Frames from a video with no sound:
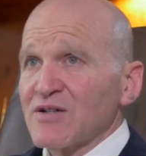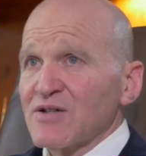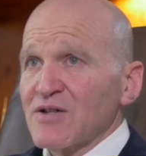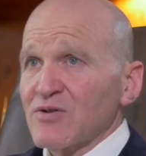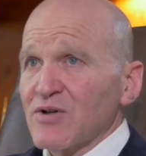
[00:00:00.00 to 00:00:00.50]

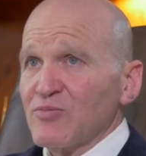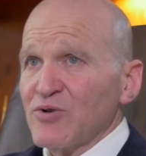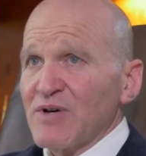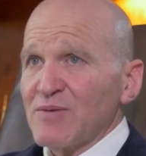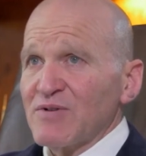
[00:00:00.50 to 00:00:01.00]
and I thought, well,
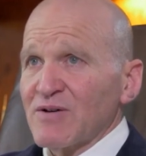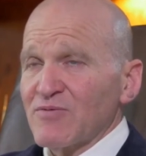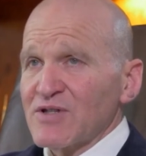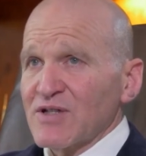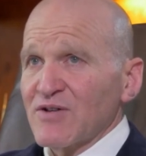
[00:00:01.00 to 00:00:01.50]
maybe I
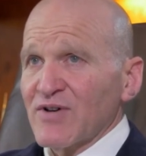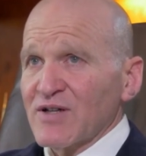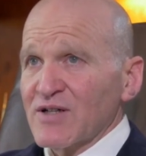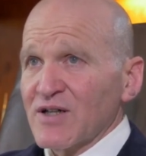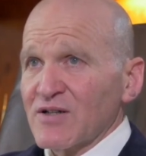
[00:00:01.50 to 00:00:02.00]
would see if I
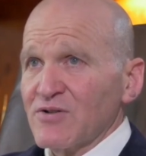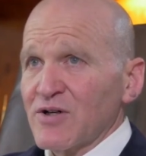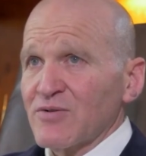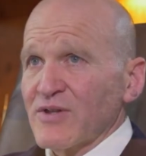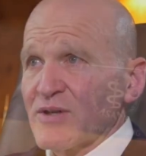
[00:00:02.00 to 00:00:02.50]
can get
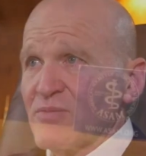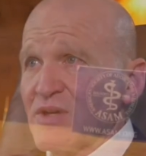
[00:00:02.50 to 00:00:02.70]
along with them.